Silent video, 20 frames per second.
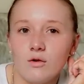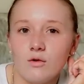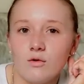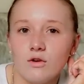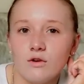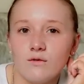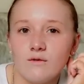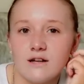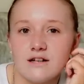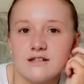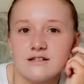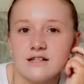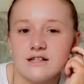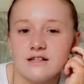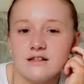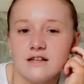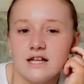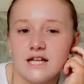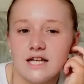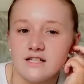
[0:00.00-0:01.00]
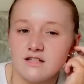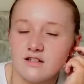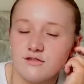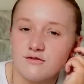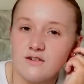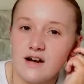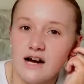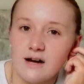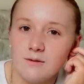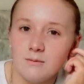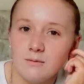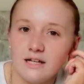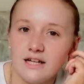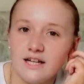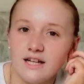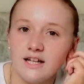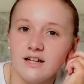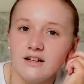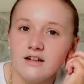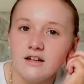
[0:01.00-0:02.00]
all of us in there as a
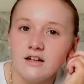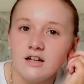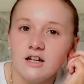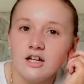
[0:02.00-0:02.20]
family.